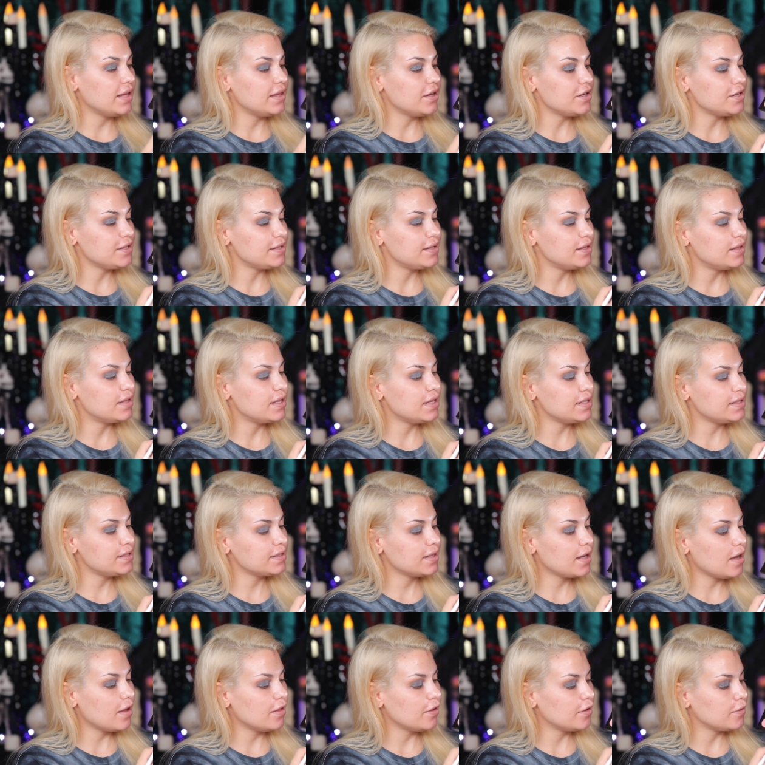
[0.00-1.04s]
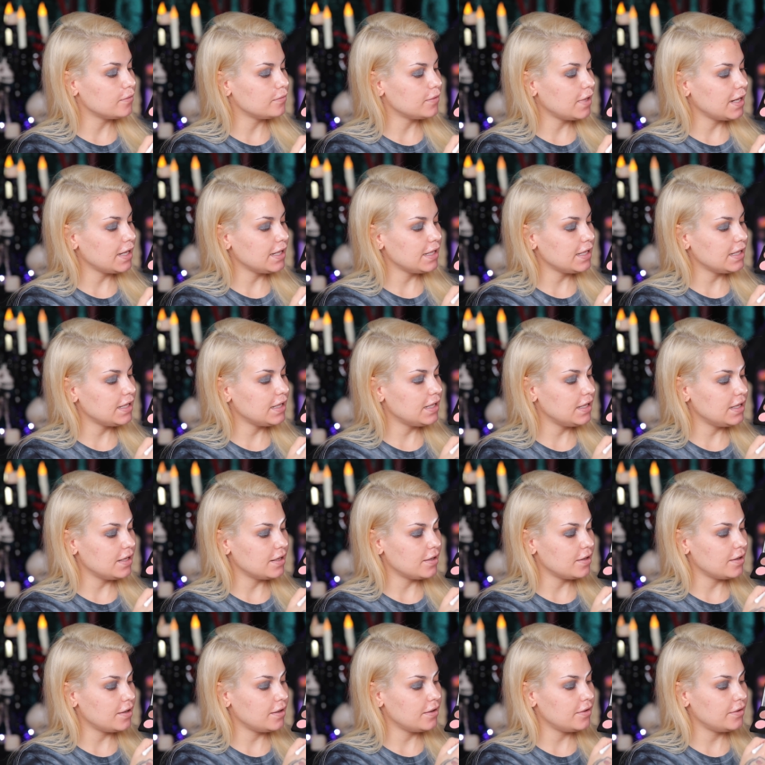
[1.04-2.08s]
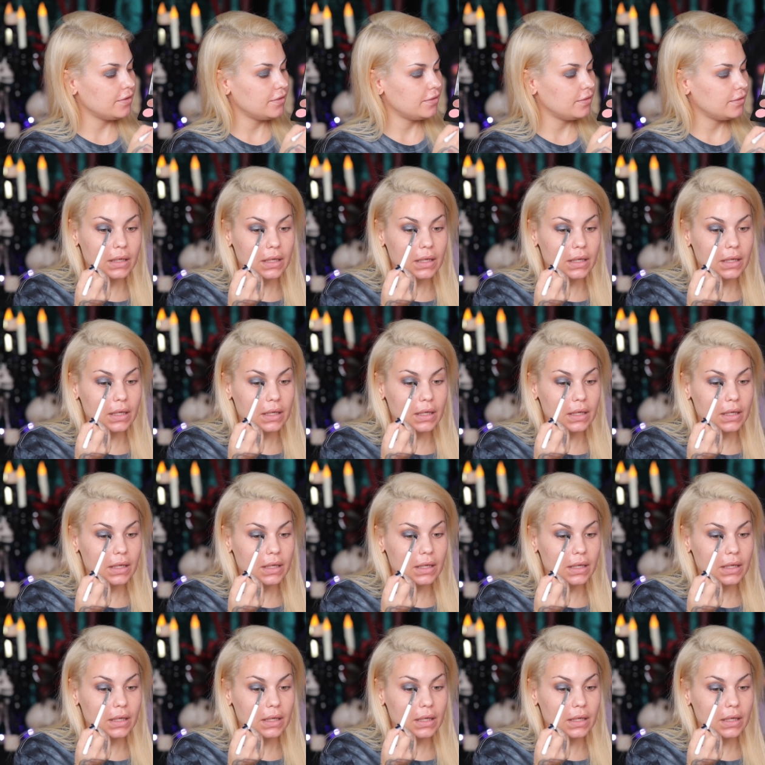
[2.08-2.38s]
there's this color right here